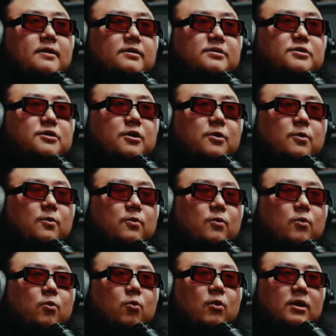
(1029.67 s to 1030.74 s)
So,
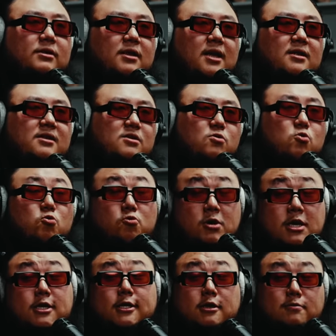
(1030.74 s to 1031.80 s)
what they did
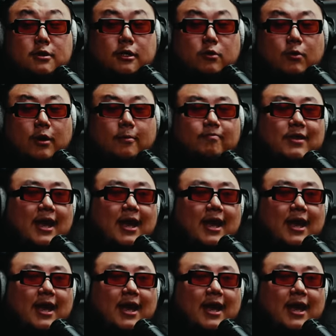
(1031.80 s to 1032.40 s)
really, really well,